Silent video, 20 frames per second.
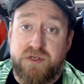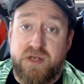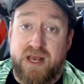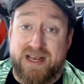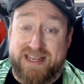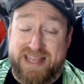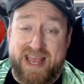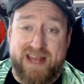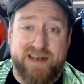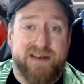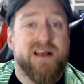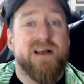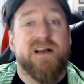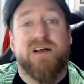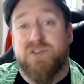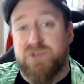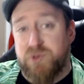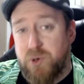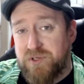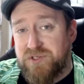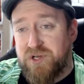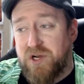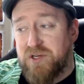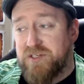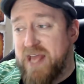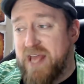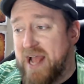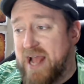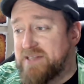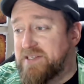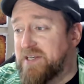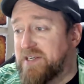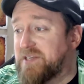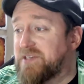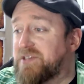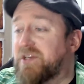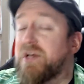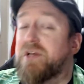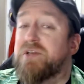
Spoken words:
Again, Zords are taxis,